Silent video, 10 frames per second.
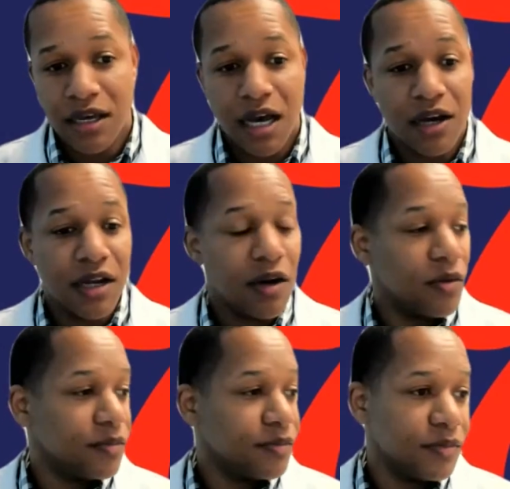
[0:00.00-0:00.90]
oh
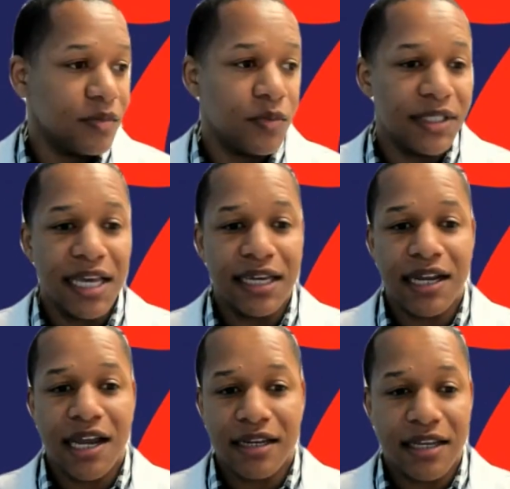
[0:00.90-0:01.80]
no, we're taking
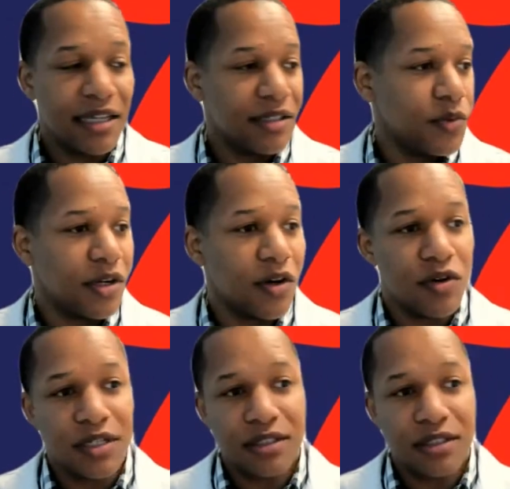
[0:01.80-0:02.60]
our kids and we're going